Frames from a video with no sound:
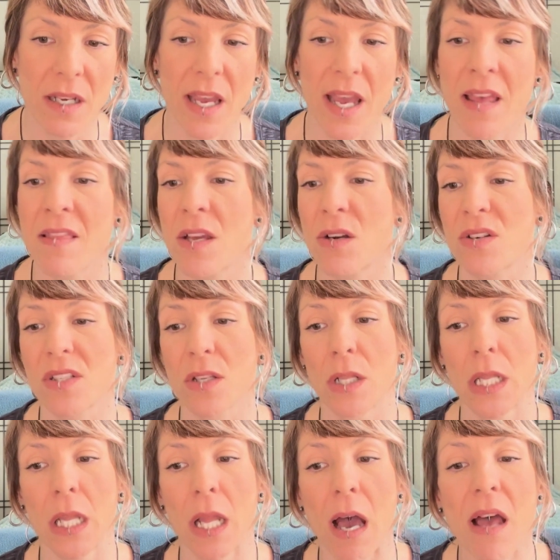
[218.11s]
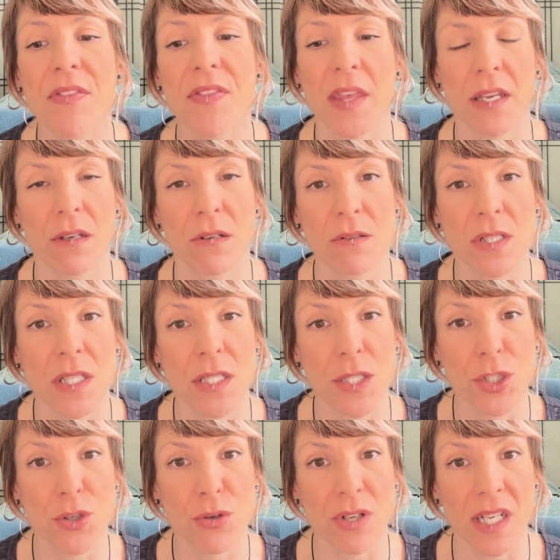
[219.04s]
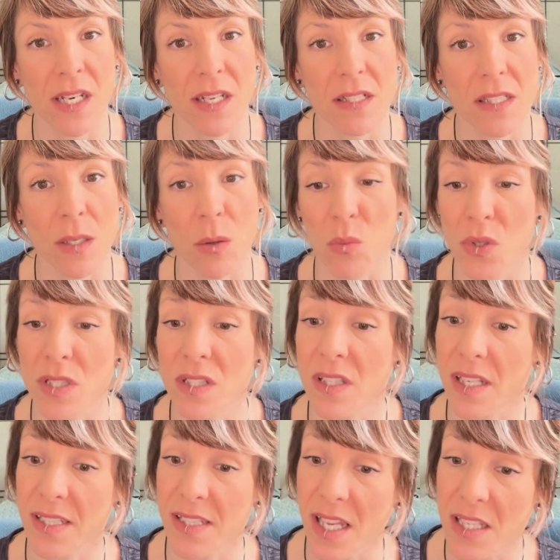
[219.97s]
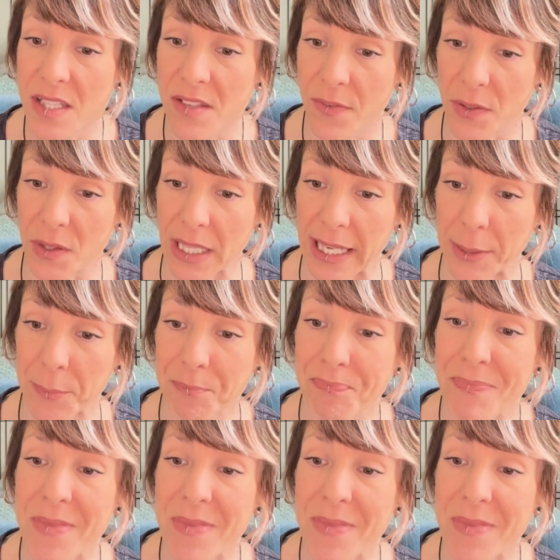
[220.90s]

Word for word: and there's a lot that goes into treating someone successfully.